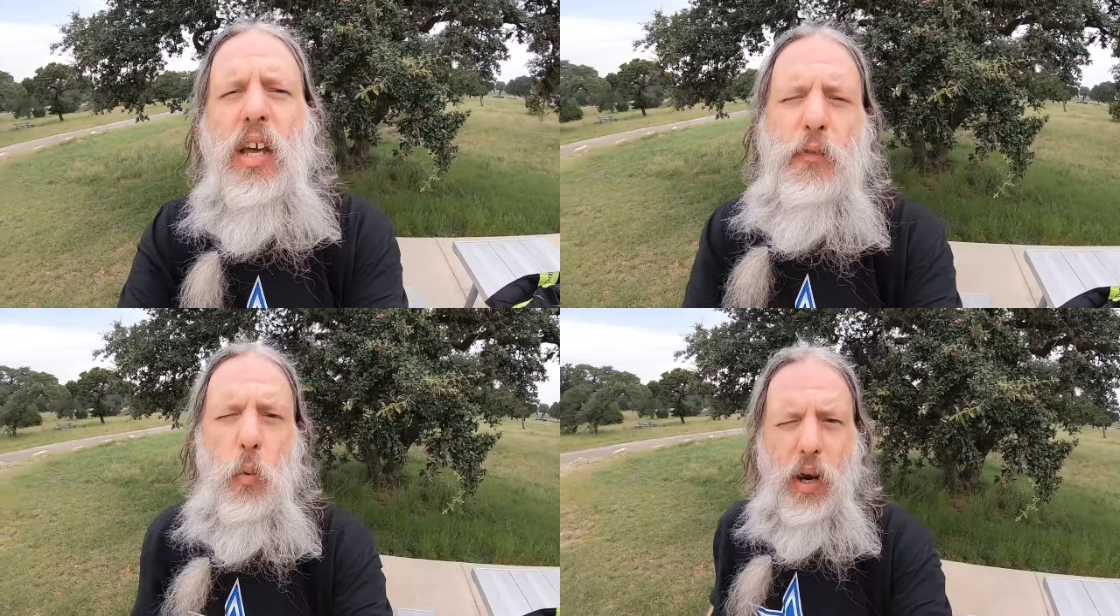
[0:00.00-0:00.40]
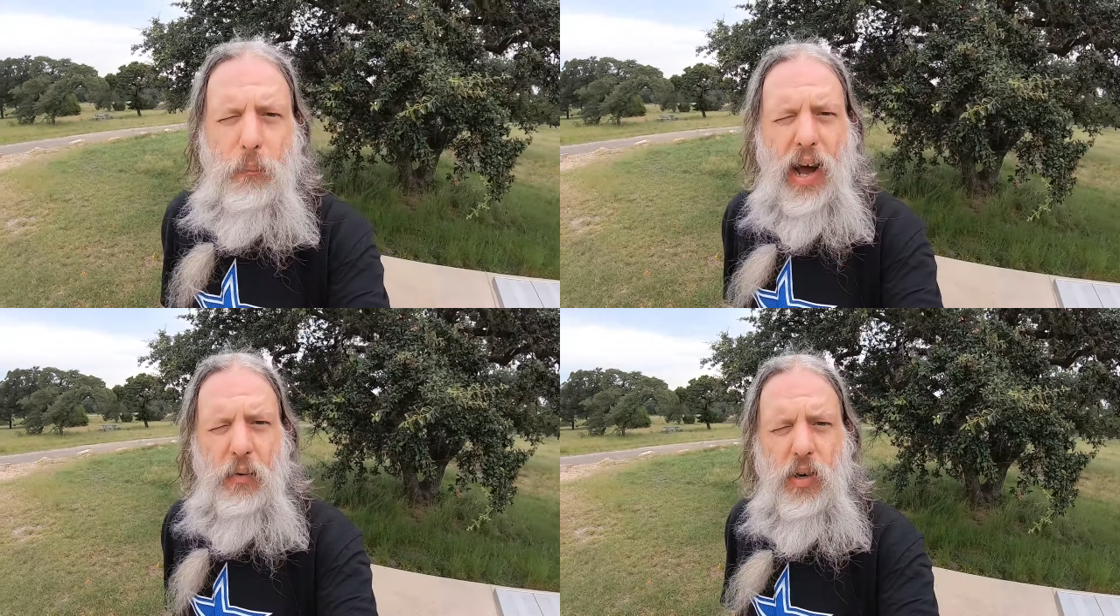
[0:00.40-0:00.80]
if you want to
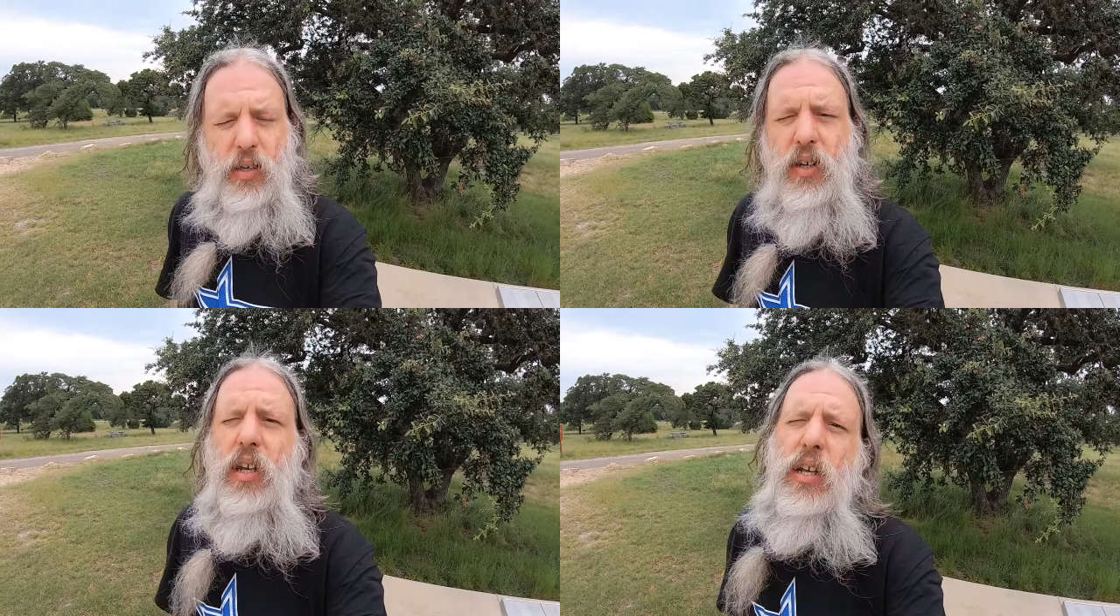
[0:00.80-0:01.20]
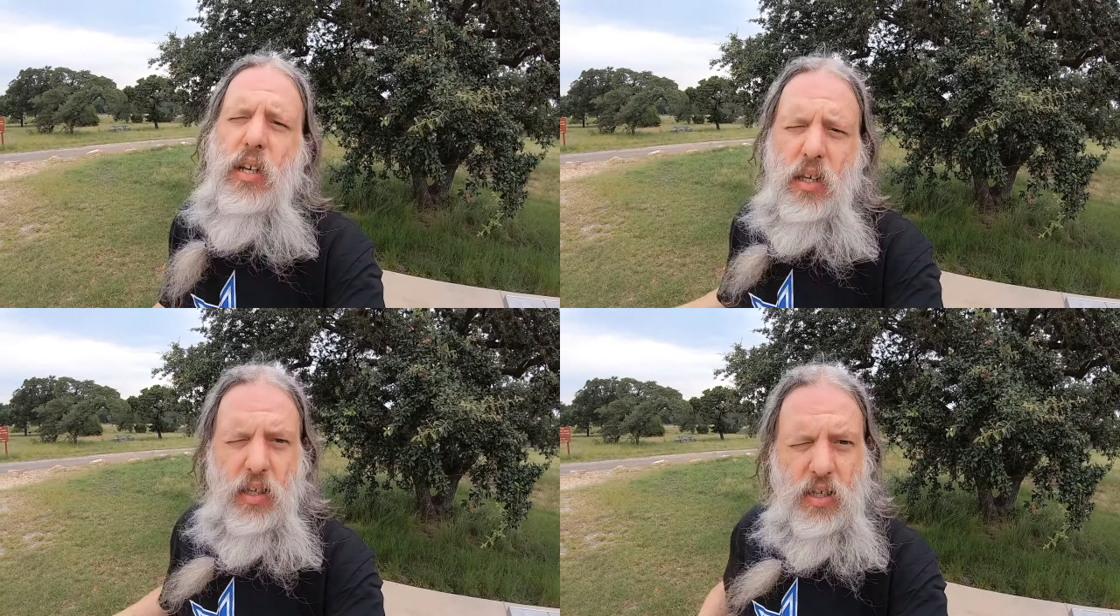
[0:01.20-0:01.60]
buy one,
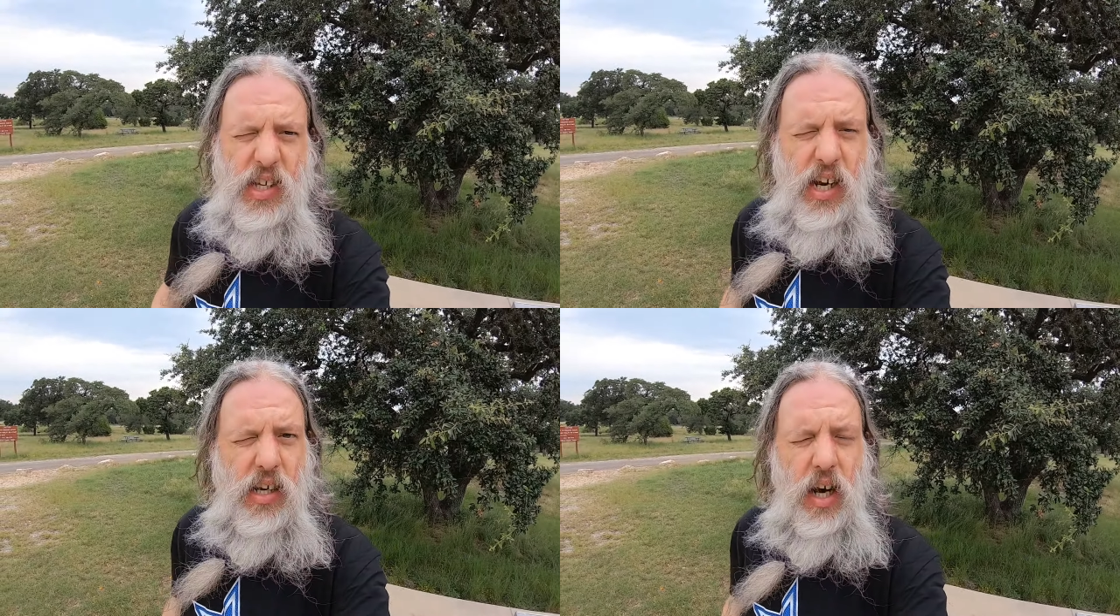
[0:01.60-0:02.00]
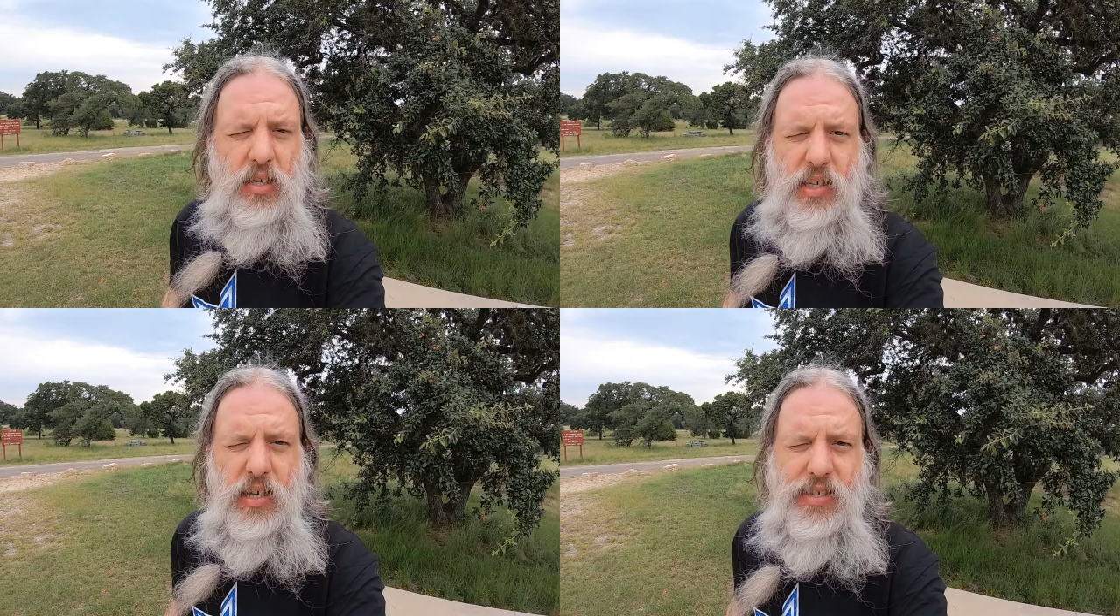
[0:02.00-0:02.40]
you just got to call
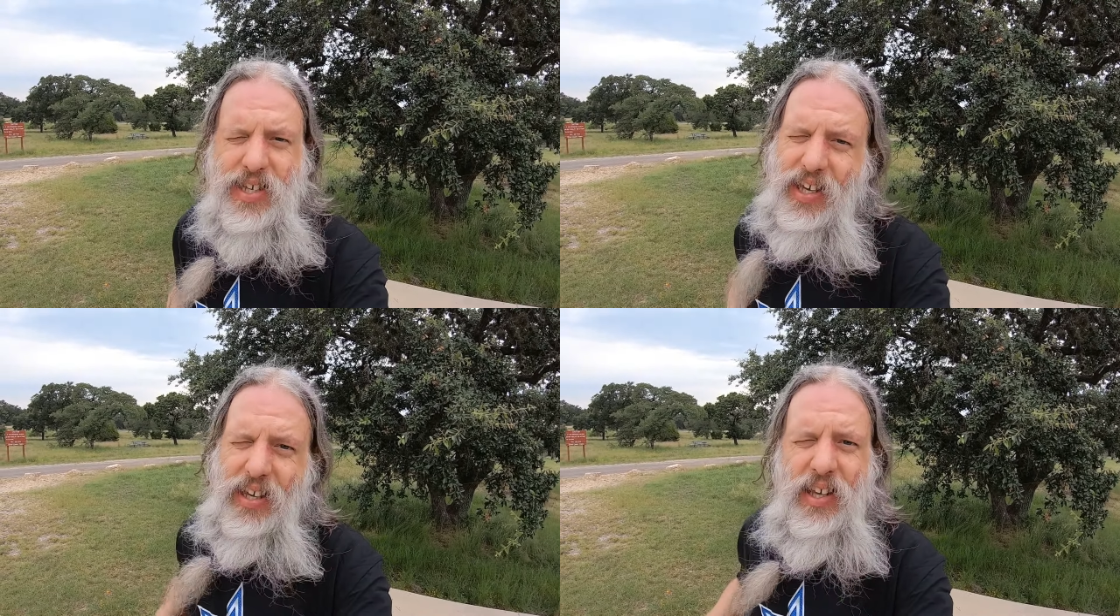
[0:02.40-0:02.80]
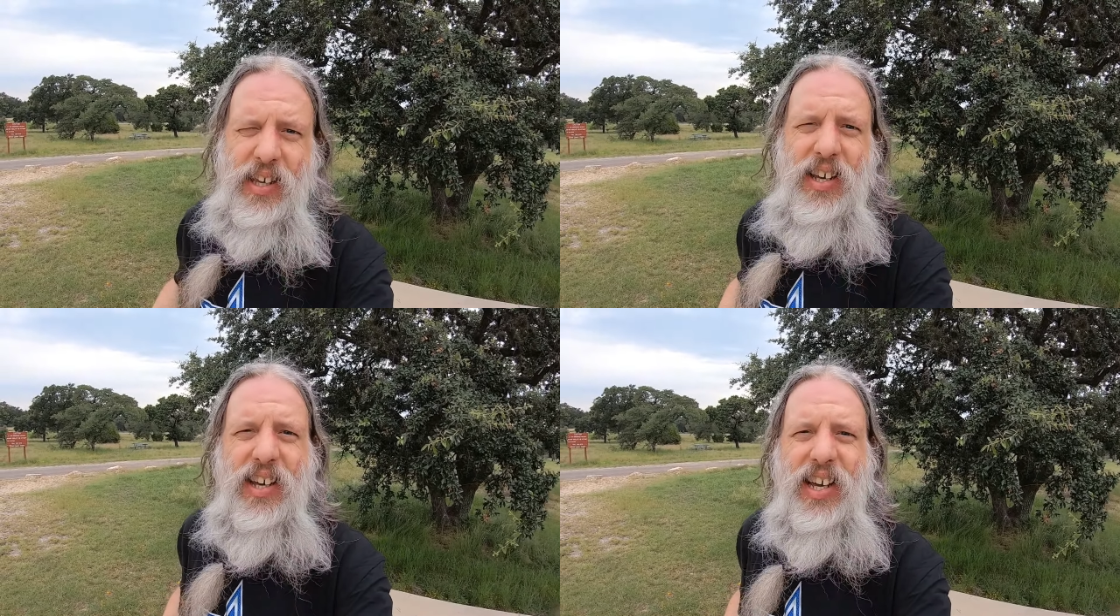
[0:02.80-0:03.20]
CSC
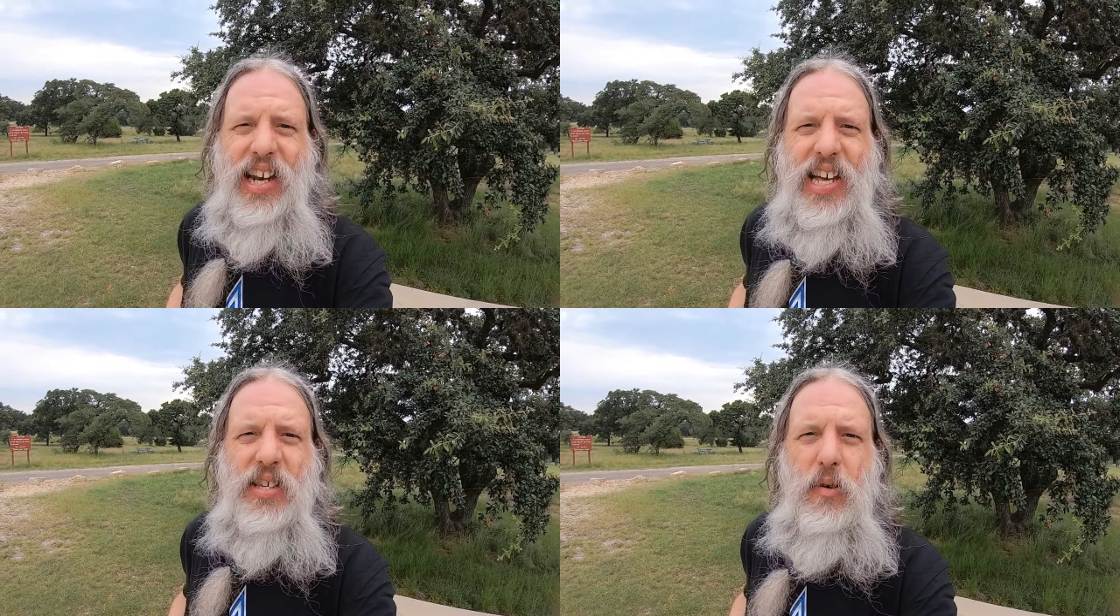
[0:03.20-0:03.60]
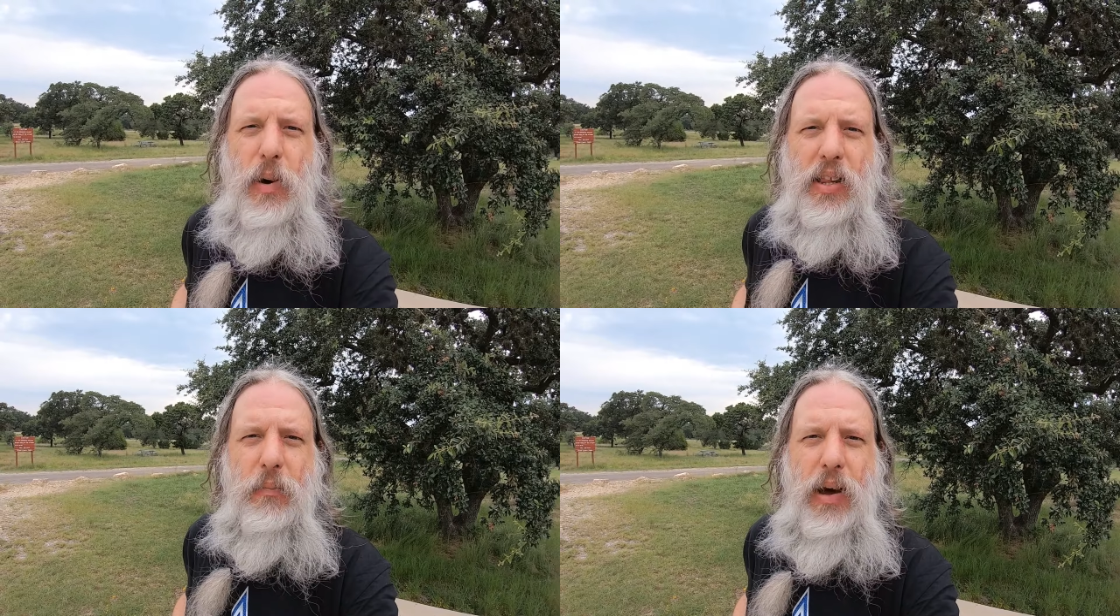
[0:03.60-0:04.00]
and ask them
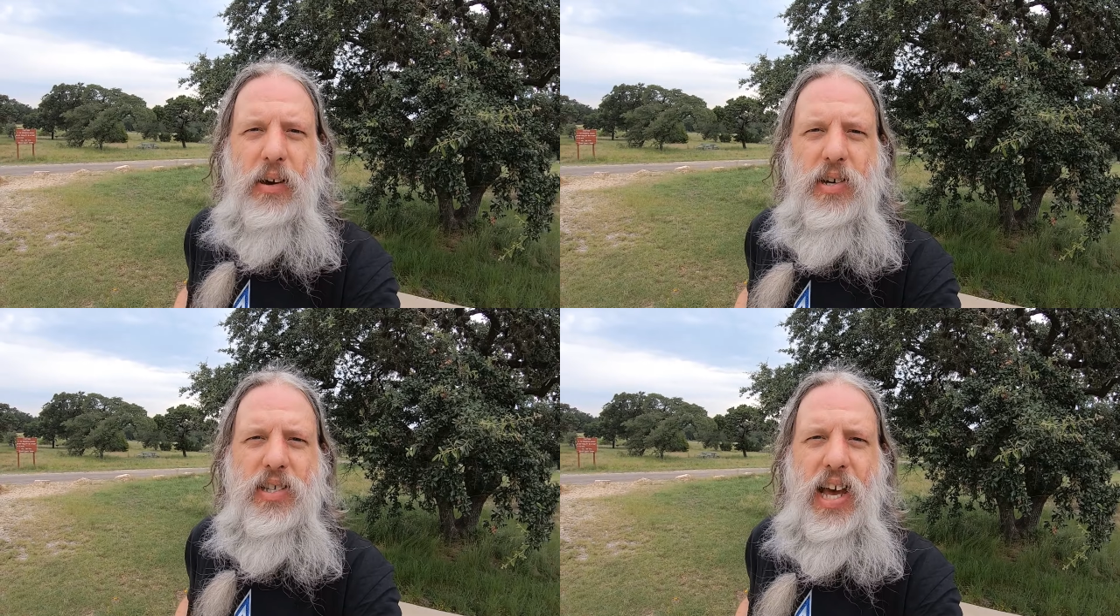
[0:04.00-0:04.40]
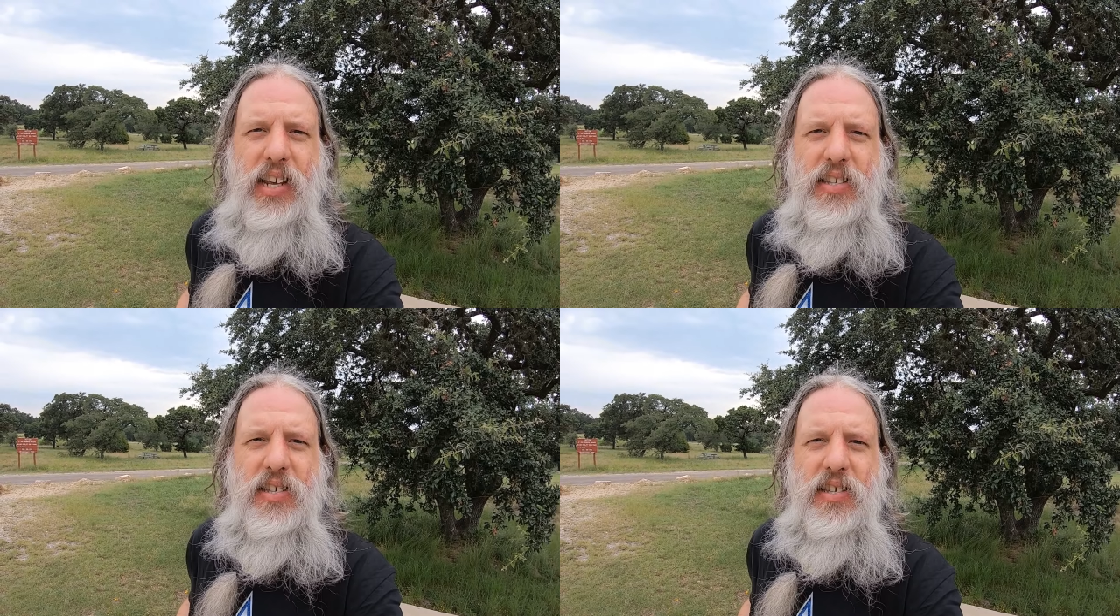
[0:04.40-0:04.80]
about the battery
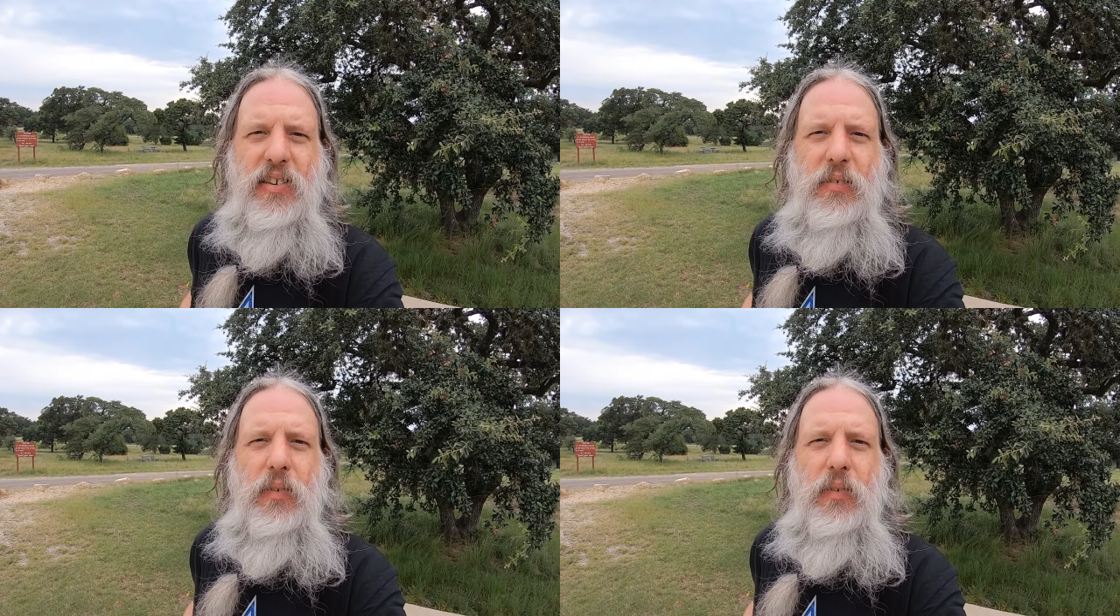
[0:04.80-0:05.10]
status.